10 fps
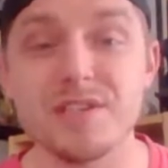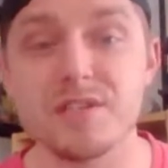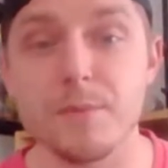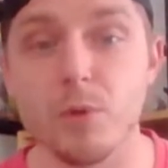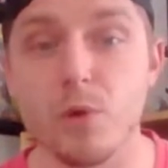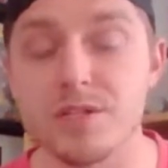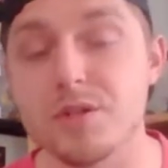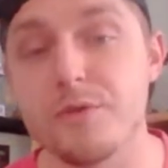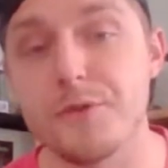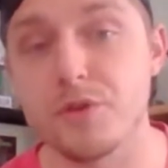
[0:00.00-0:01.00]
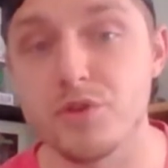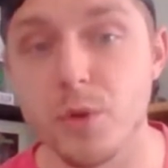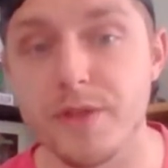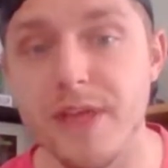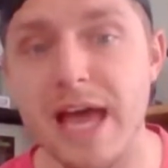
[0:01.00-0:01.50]
And this is number 1. So if you
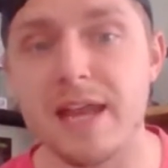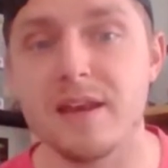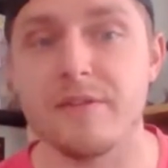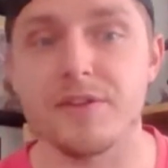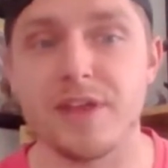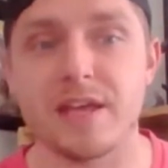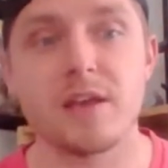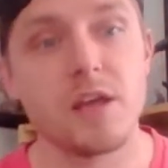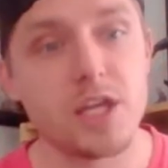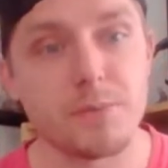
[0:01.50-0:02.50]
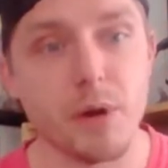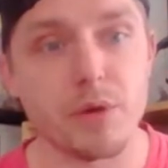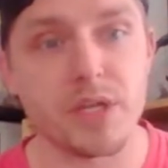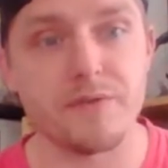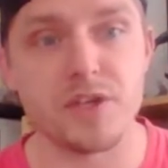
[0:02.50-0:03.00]
enjoyed that and everything, you might
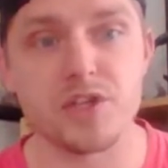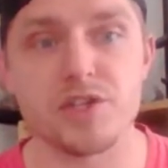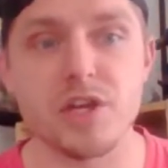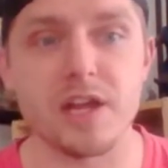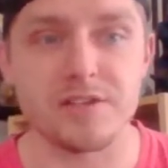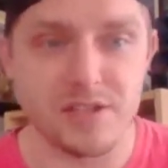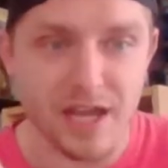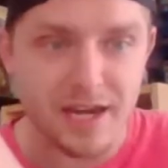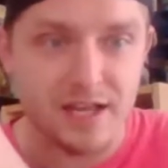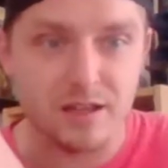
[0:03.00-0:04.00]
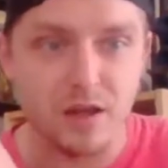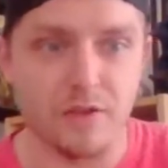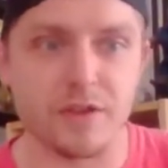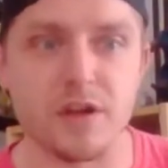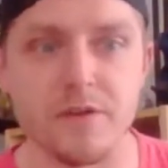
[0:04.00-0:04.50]
want to give this a shot. You see, you got Hella
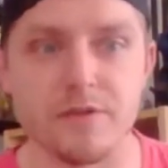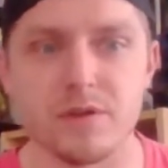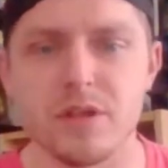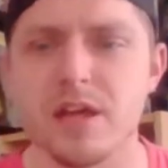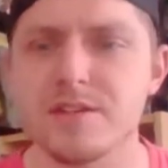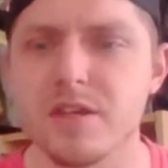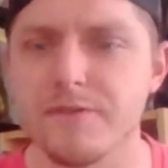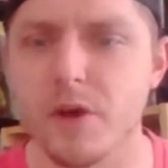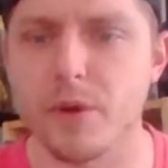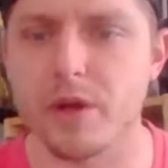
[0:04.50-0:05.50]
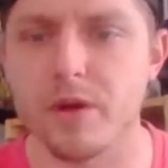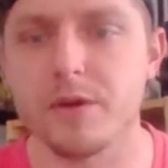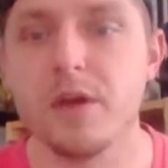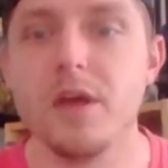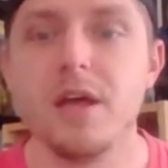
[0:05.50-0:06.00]
on the cover. There's a lot of stuff going on.
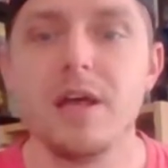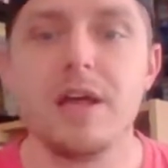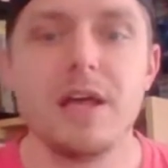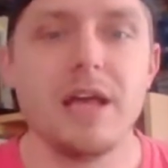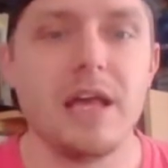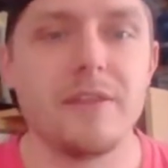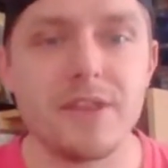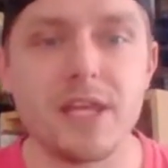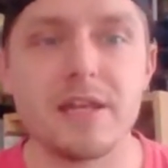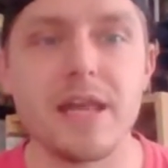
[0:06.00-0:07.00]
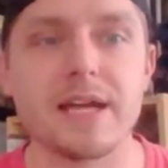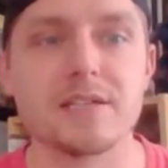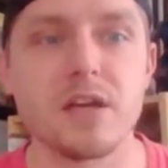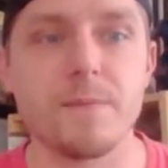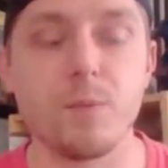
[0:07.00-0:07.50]
And then
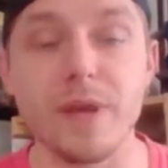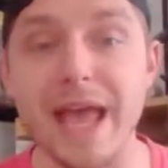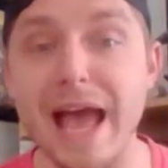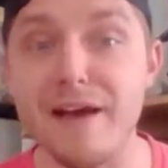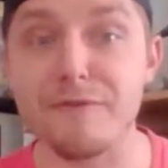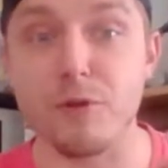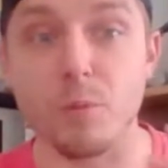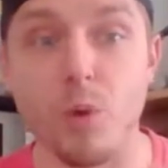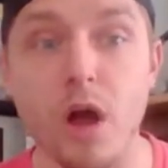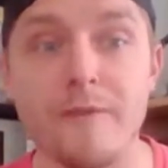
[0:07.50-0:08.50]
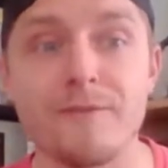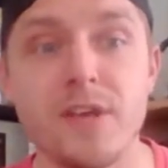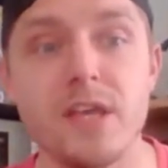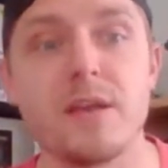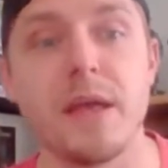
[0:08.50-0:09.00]
next up, we have from Rom
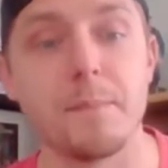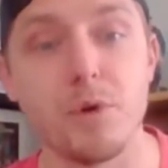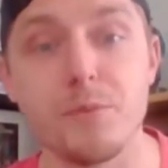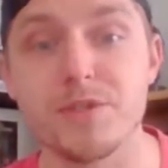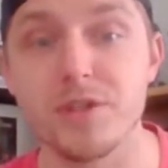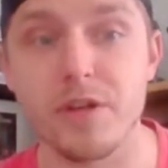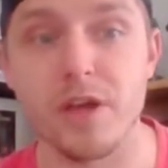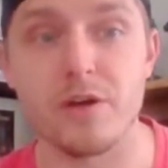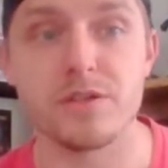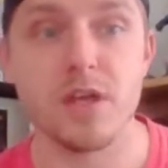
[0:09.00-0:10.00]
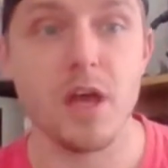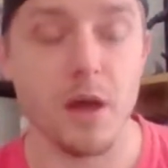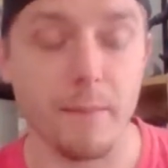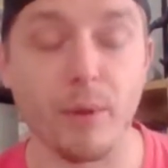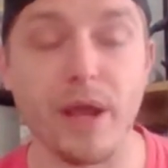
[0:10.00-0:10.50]
V and Boom Studios,
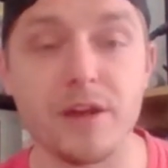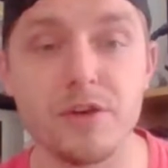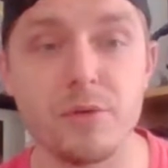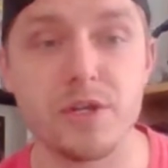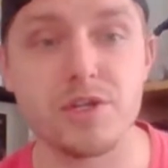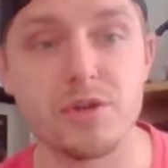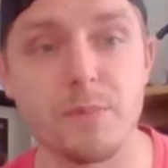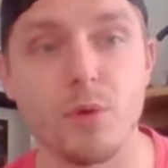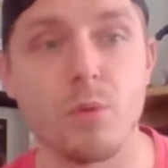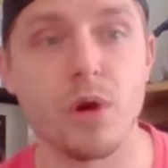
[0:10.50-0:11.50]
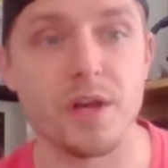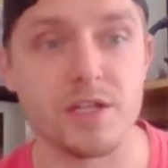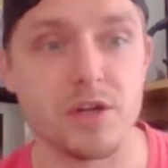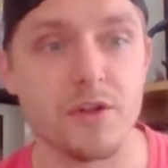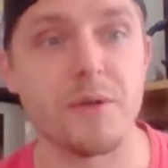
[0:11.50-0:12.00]
a brand new issue number 1.
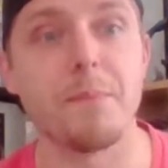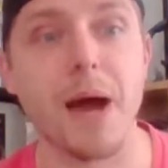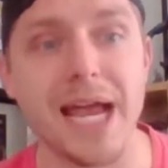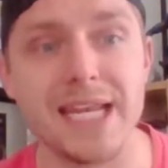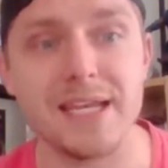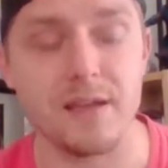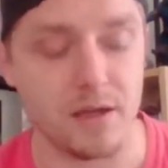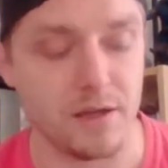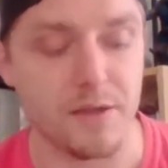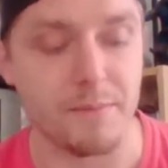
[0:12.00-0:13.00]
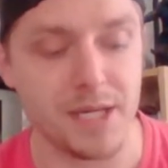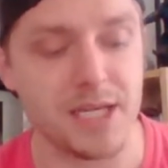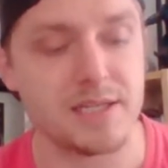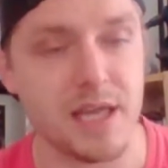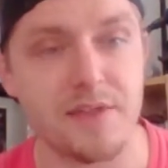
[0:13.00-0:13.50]
It's called the
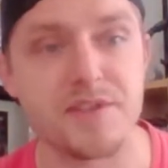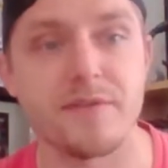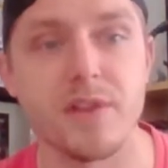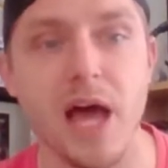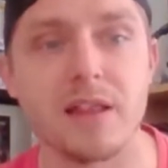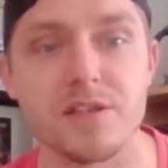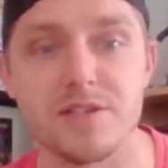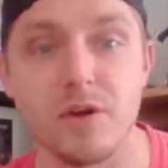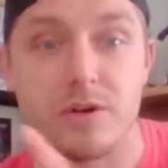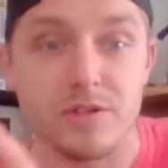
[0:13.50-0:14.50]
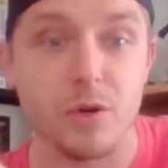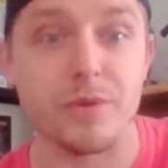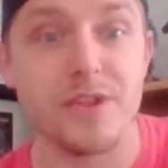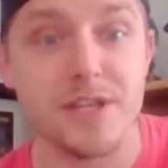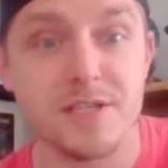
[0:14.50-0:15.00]
Many Deaths of Lila Starr. So
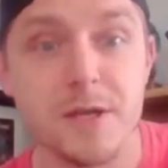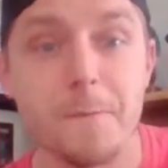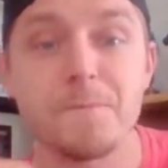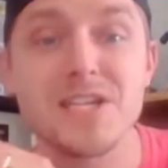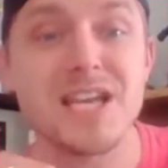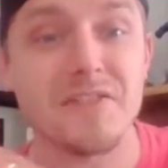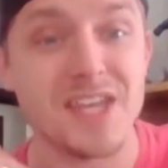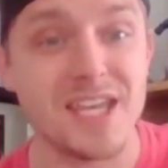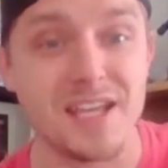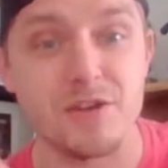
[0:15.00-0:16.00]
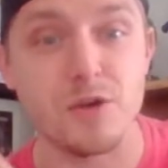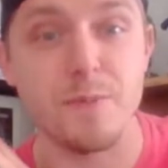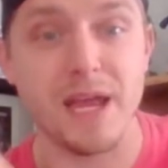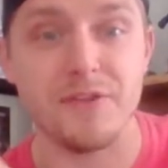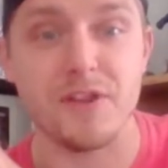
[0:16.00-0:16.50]
with this, it's like the Hindu
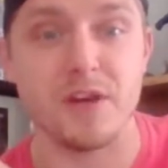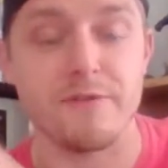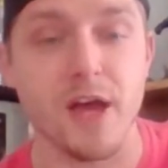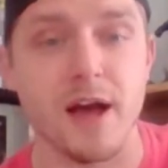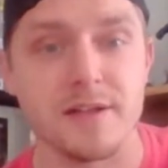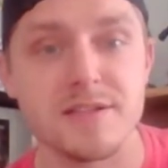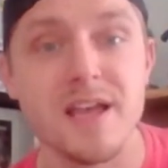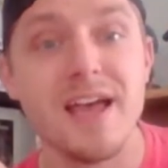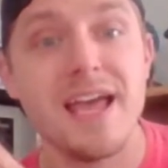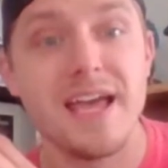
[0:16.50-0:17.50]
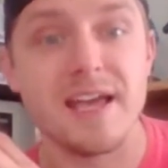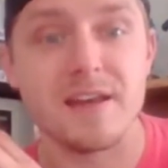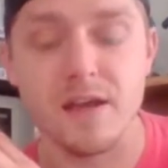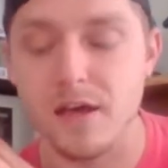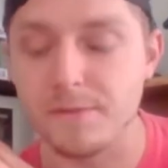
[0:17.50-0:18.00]
pantheon of gods.
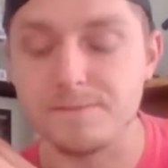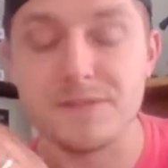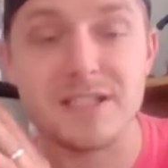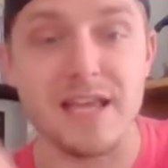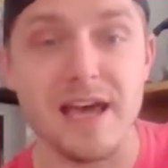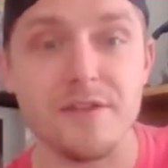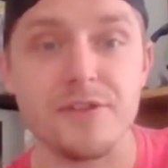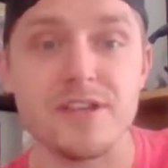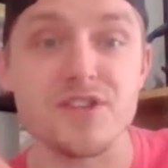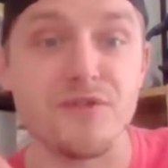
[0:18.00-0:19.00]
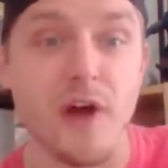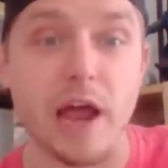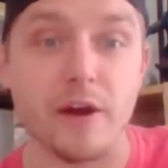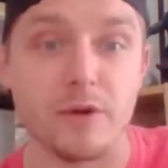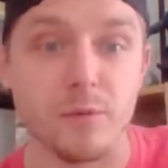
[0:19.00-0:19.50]
And death is
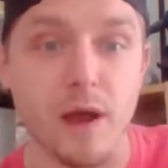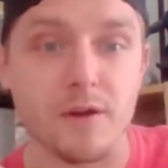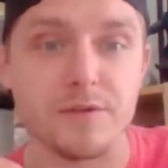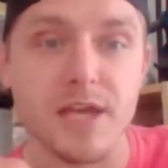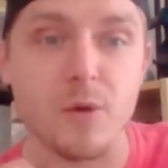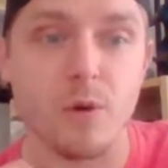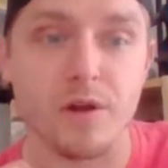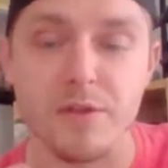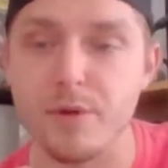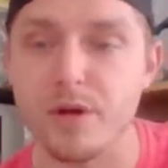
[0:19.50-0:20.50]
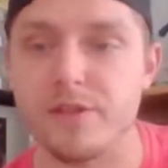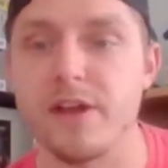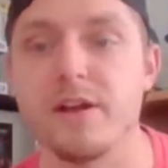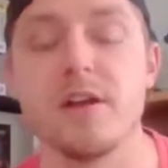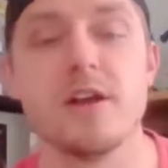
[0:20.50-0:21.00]
fired right on day 1 of the book
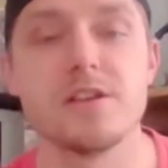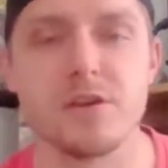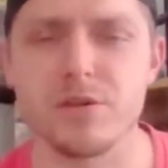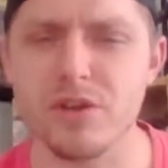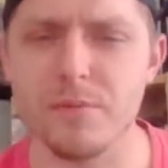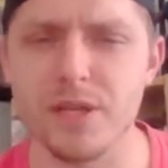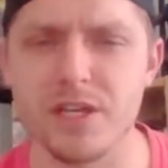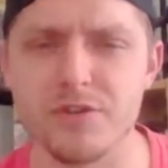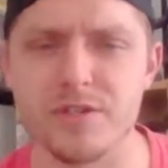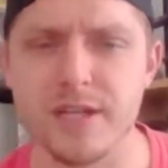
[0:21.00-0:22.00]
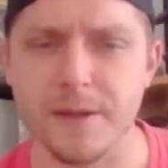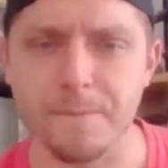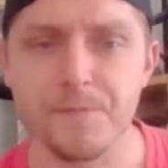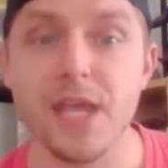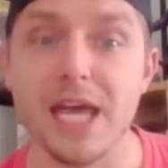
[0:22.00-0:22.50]
there. So it's going to be interesting.
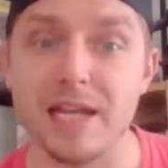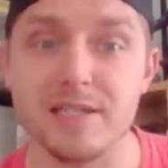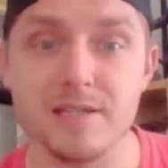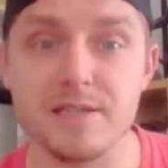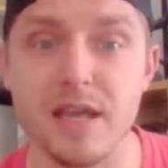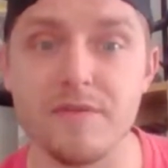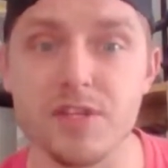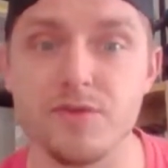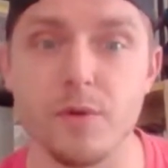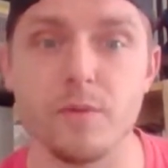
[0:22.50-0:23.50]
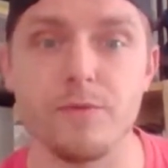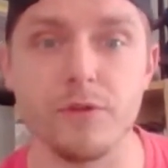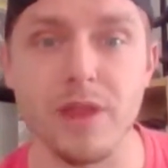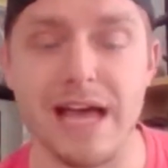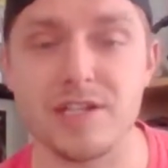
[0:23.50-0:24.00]
And I did save this one for
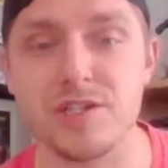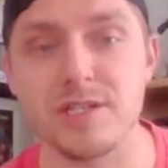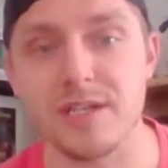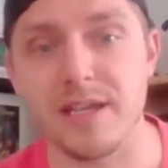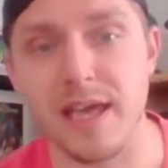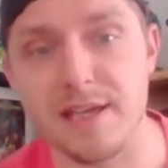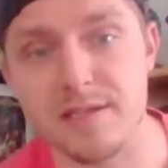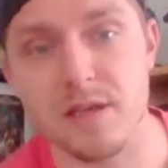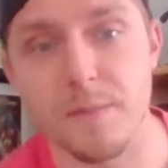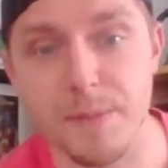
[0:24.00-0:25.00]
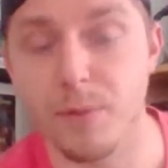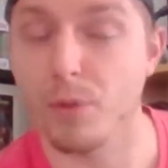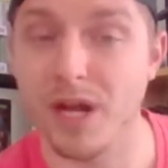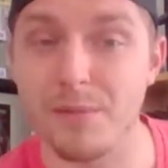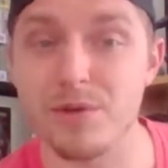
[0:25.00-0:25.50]
last just in case people
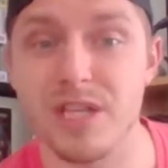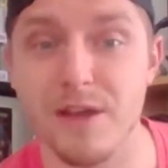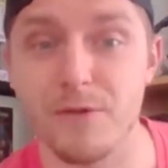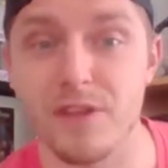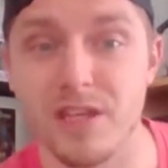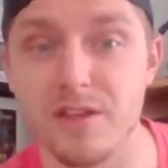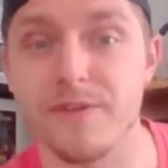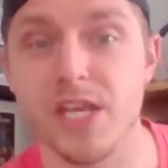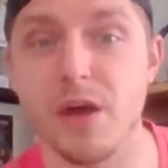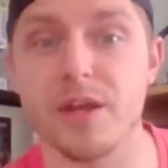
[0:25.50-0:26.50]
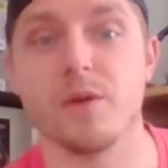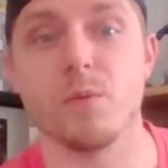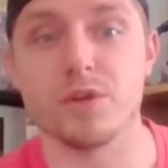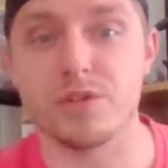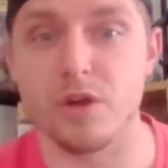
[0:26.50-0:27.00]
weren't able to save for the end of the video. I
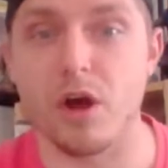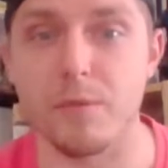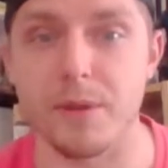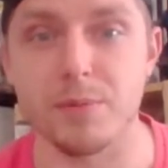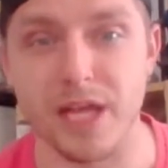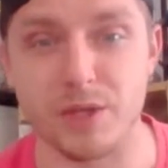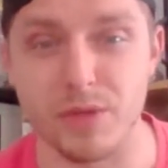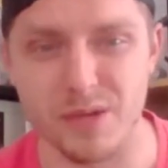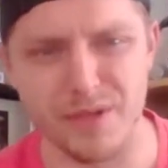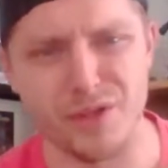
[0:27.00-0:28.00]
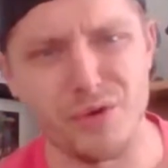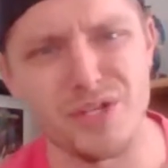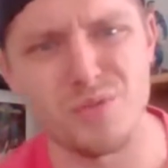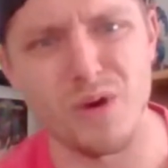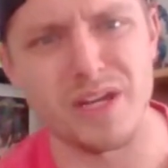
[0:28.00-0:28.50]
didn't want you to all be plagued with it. But there
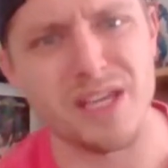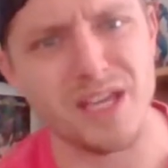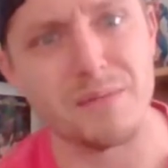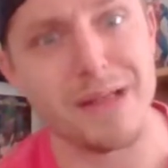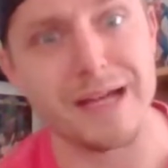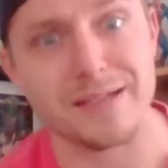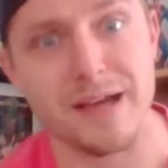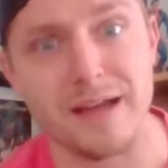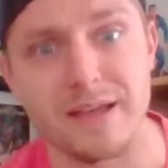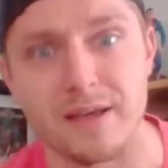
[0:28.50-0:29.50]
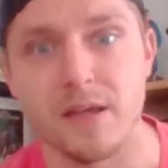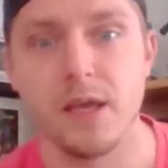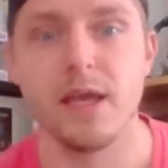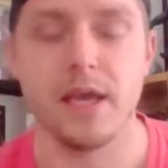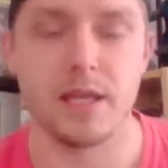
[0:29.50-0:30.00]
is one King in Black tie-in.
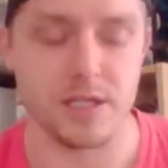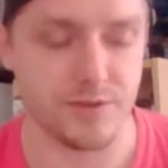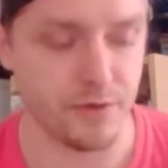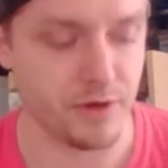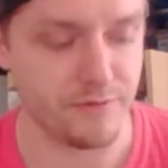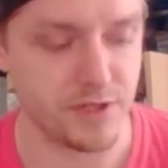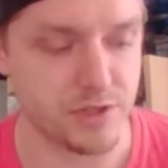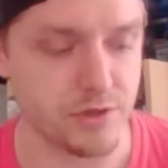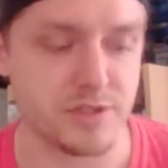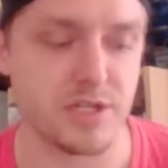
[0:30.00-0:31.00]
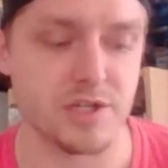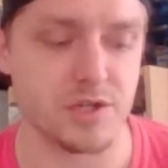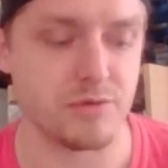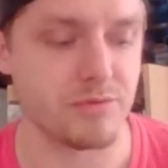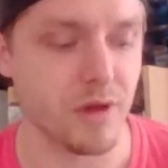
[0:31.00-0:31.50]
And it's for Avengers
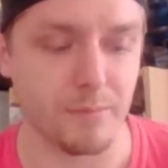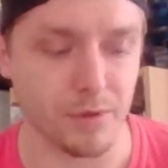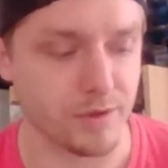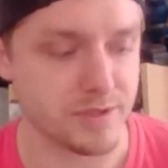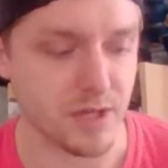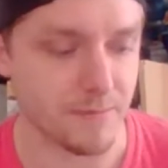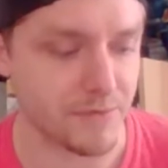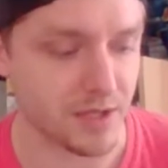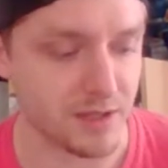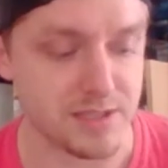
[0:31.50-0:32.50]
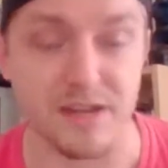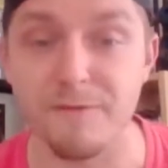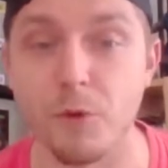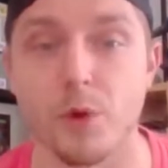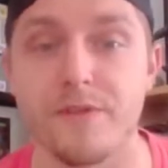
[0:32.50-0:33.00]
issue number something. Let's see,
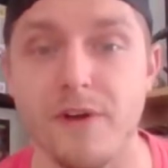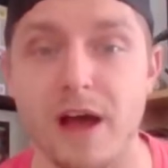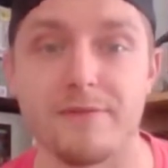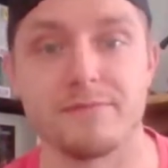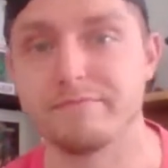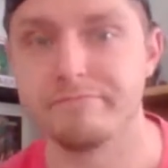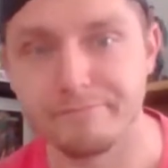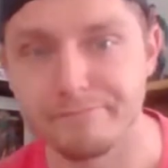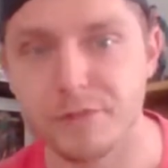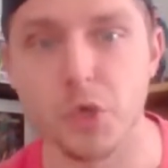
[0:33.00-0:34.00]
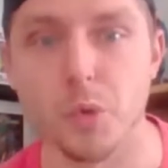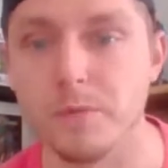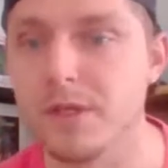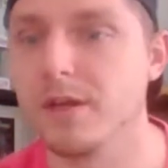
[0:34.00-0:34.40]
45. Cool.